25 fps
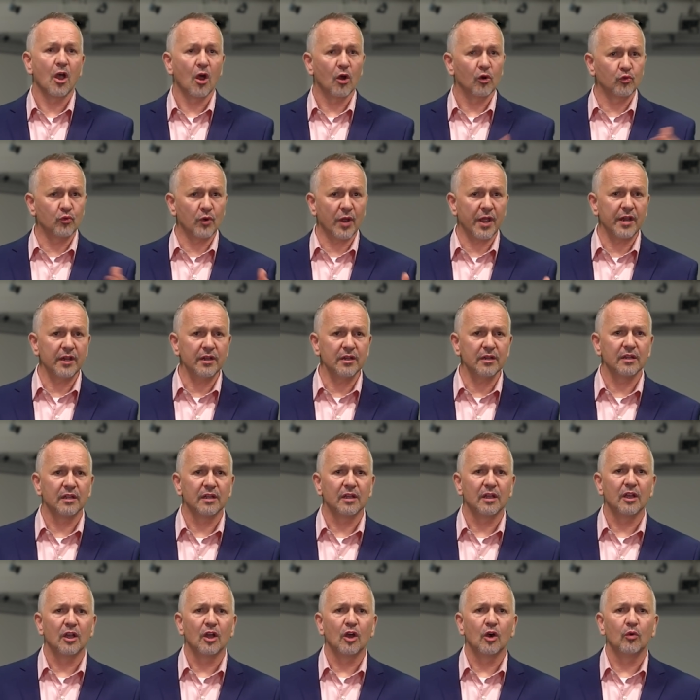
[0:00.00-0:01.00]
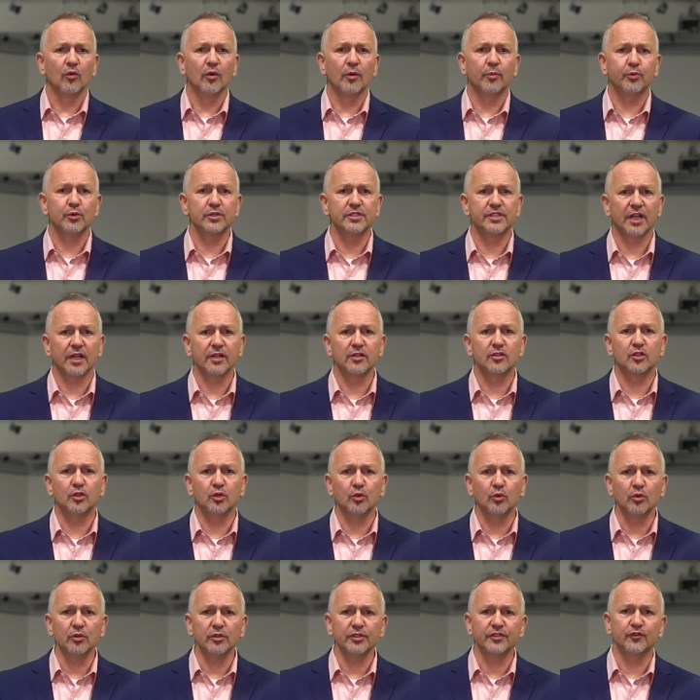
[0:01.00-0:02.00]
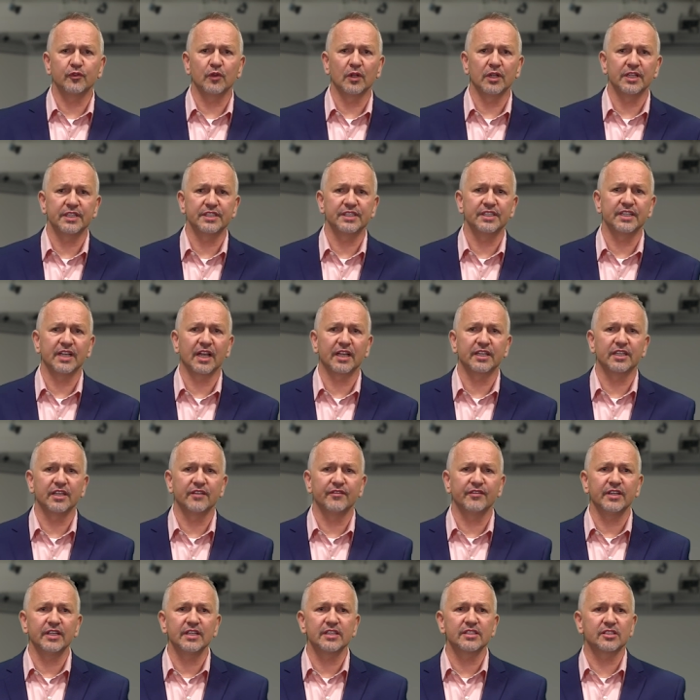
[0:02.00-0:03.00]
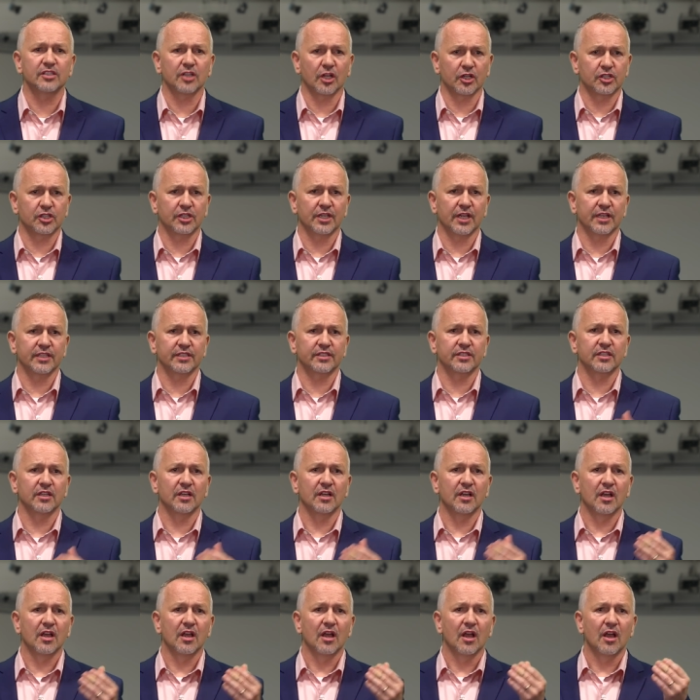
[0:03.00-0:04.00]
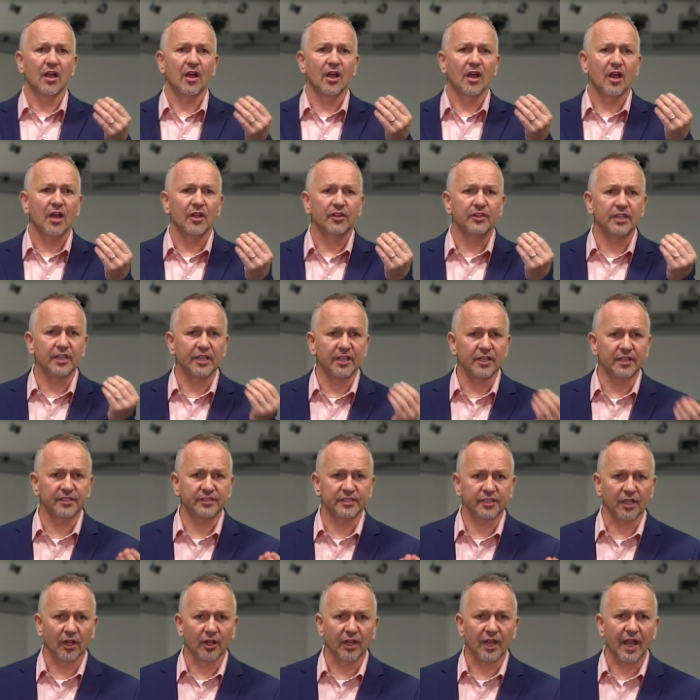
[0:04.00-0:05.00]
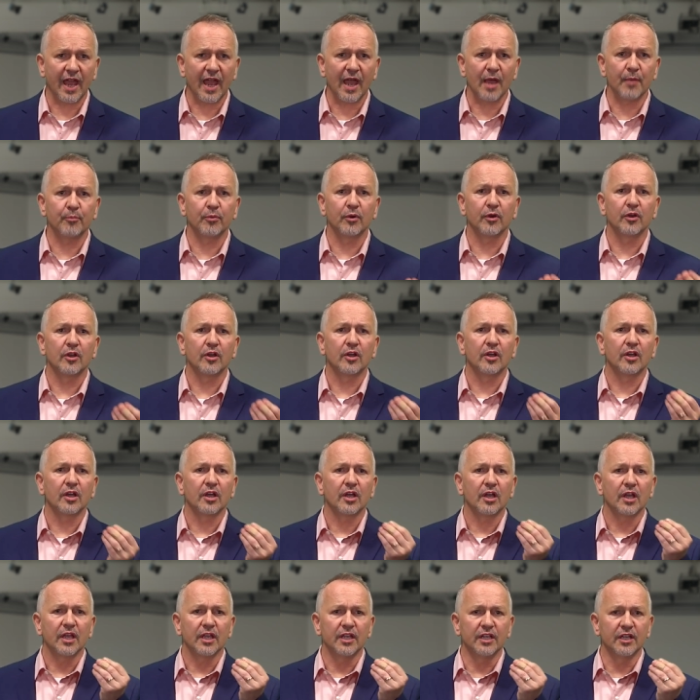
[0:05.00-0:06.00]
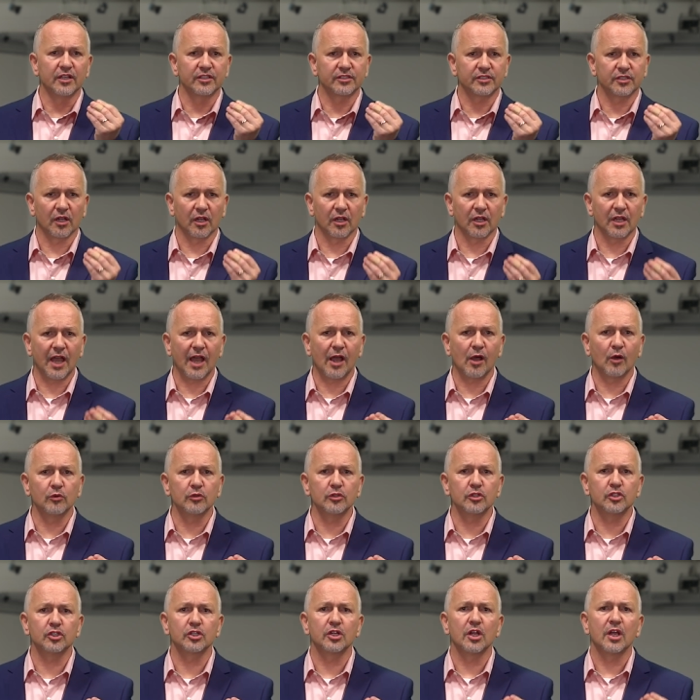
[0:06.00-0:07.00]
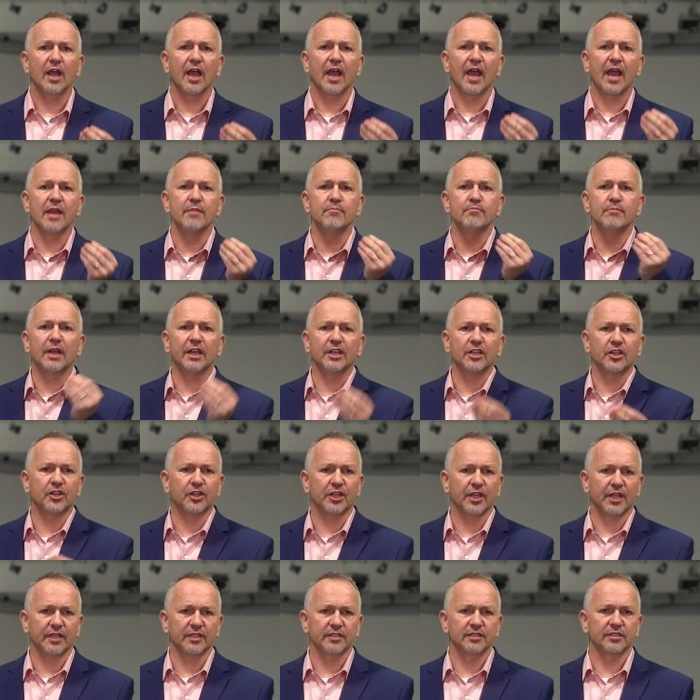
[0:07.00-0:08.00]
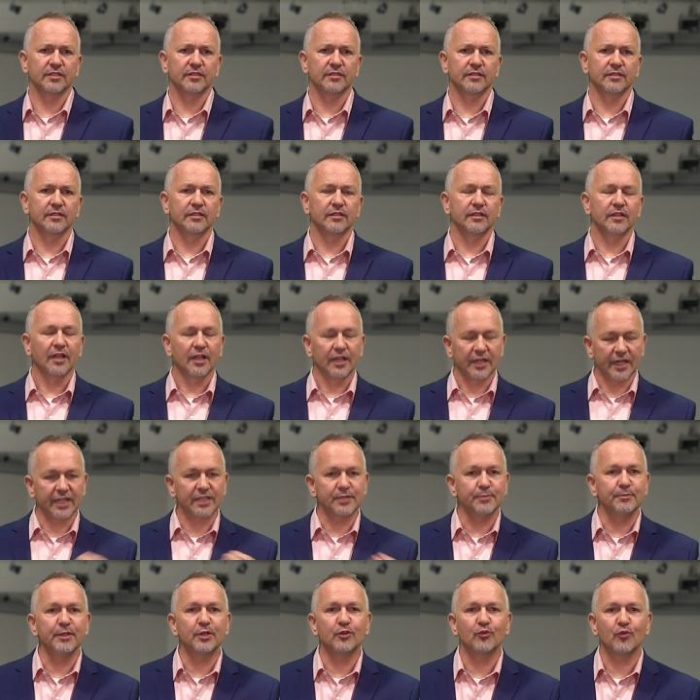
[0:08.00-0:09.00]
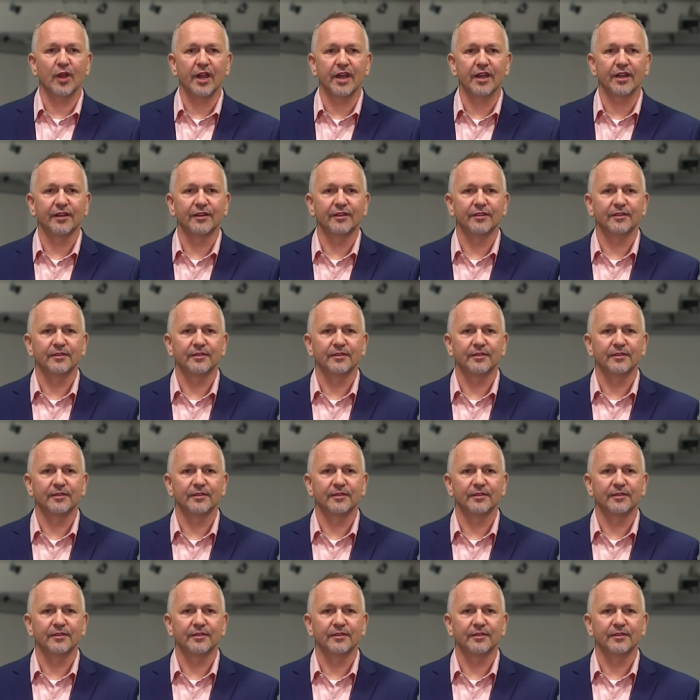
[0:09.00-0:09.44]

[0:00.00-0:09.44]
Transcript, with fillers: Ren will present tools for listening activities such as the ESL Lab, ESL Lounge, and many things. Let's meet Ren.